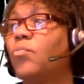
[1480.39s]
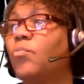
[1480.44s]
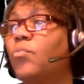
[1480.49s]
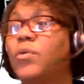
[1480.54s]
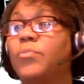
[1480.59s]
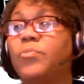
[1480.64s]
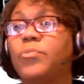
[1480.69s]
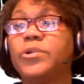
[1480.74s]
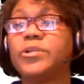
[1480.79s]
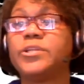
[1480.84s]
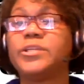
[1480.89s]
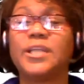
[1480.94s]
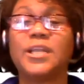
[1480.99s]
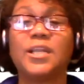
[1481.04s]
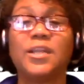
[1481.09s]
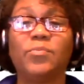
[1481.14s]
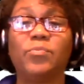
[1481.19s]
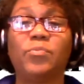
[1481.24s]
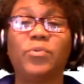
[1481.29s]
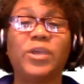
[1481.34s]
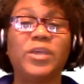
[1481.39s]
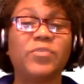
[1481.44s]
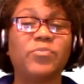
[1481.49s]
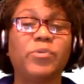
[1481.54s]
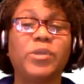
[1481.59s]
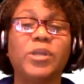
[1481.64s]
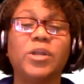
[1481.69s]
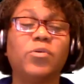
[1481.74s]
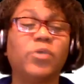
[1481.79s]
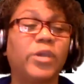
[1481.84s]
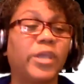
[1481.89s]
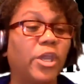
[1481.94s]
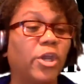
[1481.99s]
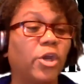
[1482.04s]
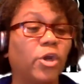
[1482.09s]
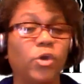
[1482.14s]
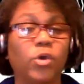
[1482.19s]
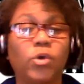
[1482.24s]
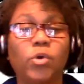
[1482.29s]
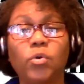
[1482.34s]
what we're dealing with. We don't
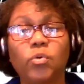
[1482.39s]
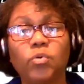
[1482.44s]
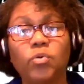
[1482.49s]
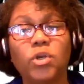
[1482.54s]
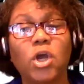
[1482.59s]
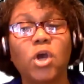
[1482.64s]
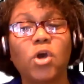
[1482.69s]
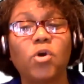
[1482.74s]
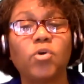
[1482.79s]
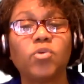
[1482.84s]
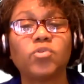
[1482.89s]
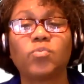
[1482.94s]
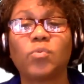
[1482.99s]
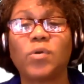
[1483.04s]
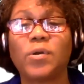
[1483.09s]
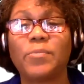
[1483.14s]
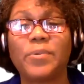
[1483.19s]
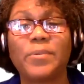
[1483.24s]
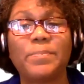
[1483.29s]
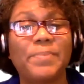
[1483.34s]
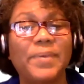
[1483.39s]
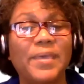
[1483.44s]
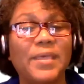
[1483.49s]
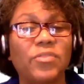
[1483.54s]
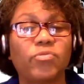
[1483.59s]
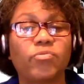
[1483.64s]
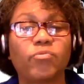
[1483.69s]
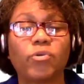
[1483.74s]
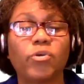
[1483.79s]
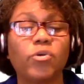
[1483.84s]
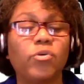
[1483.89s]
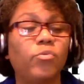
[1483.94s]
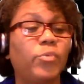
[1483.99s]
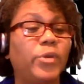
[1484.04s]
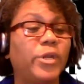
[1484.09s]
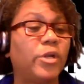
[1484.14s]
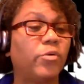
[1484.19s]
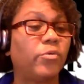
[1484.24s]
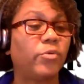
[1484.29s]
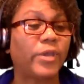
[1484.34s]
care who knows what we've been through.
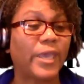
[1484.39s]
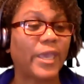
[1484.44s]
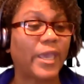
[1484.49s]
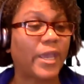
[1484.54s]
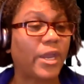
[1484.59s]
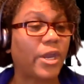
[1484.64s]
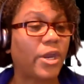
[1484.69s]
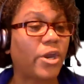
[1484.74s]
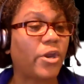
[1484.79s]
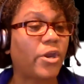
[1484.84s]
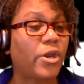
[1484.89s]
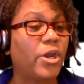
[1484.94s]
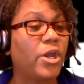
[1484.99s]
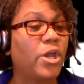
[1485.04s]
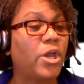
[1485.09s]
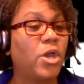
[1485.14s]
We don't care.